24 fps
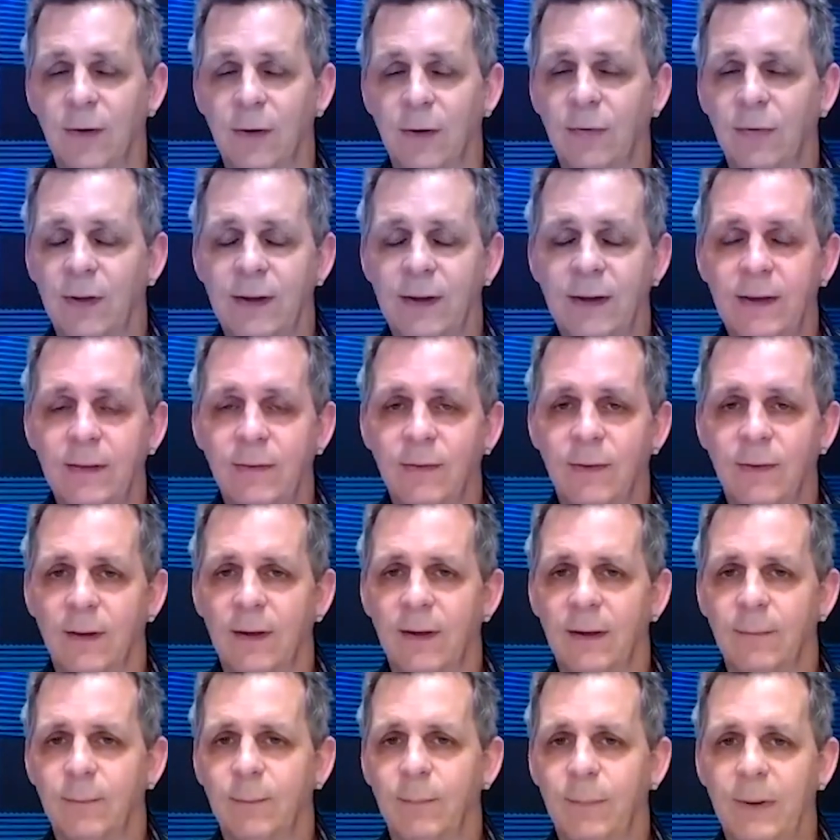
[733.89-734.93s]
They're the
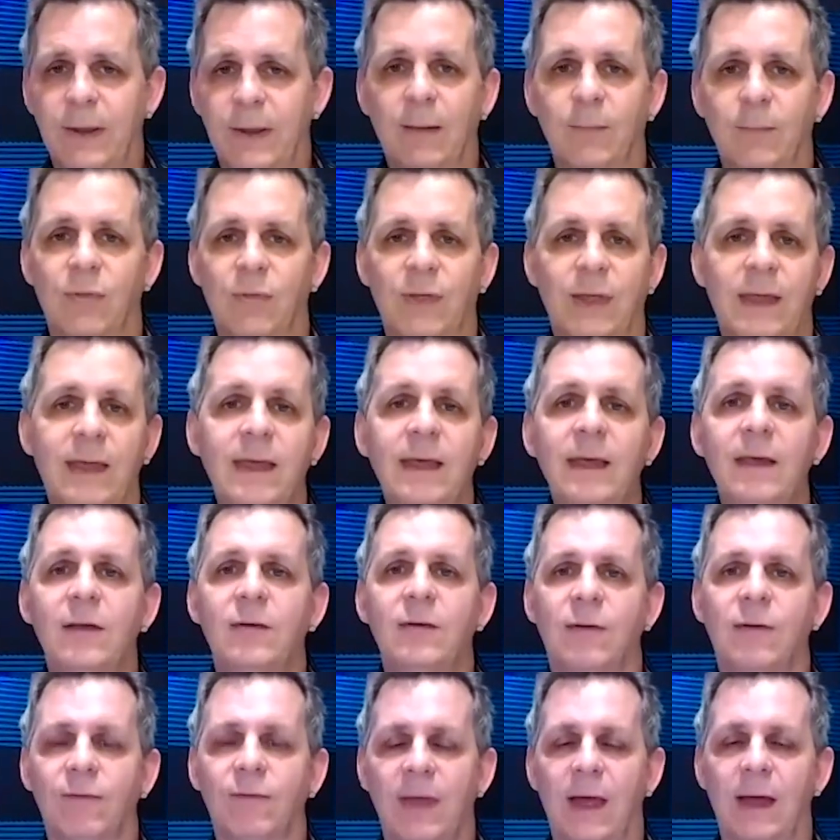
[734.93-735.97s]
it becomes the
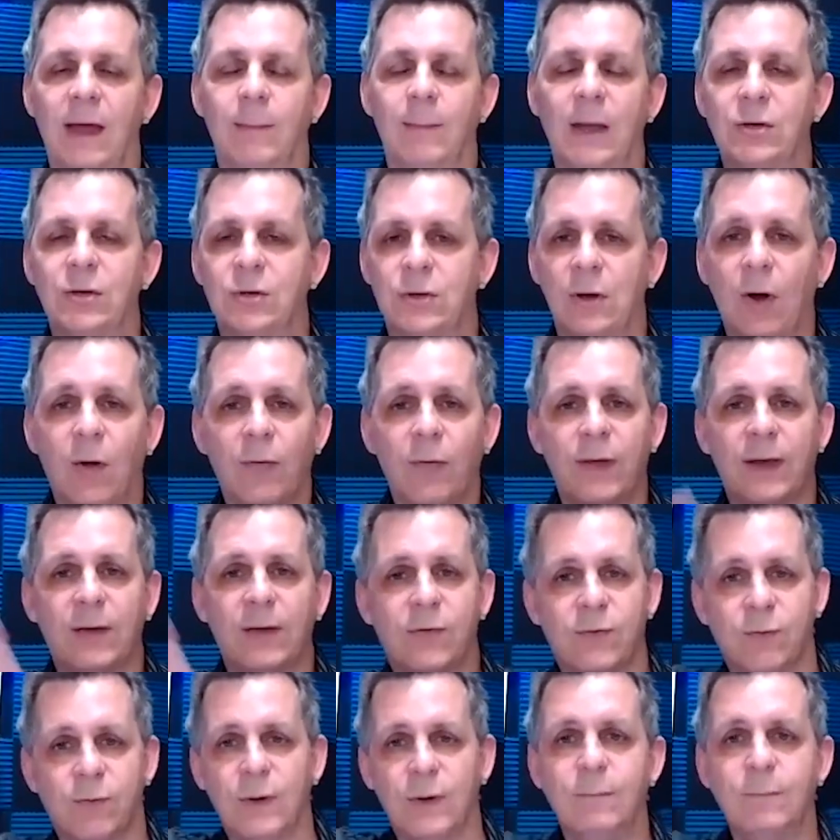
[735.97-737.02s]
keys of the animation, all
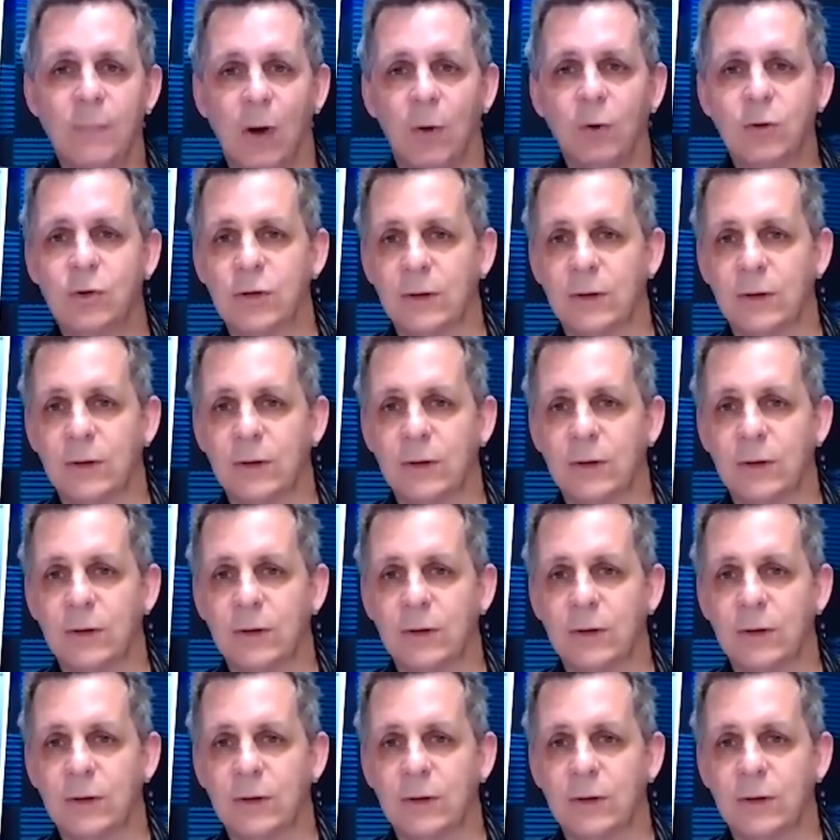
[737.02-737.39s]
the extreme